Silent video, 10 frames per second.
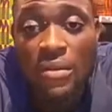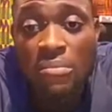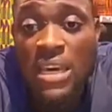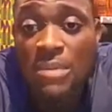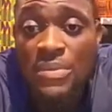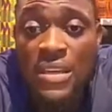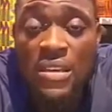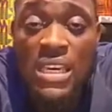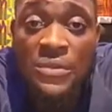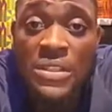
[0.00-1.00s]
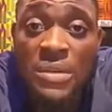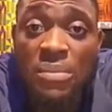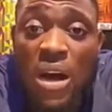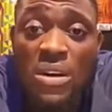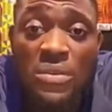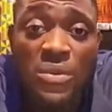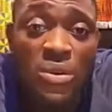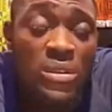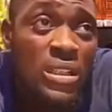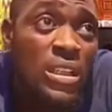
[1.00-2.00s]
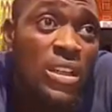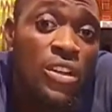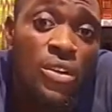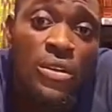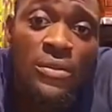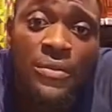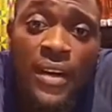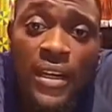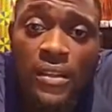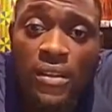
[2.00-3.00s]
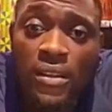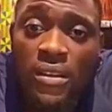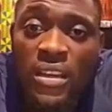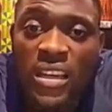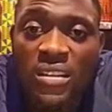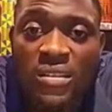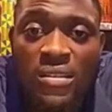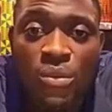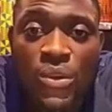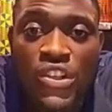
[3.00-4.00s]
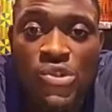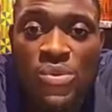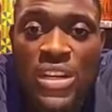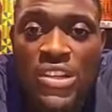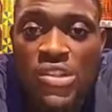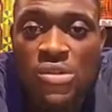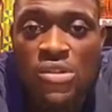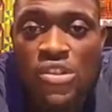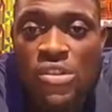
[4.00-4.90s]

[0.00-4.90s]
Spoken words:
Maybe if it's about the votes, good and fine. Then we really should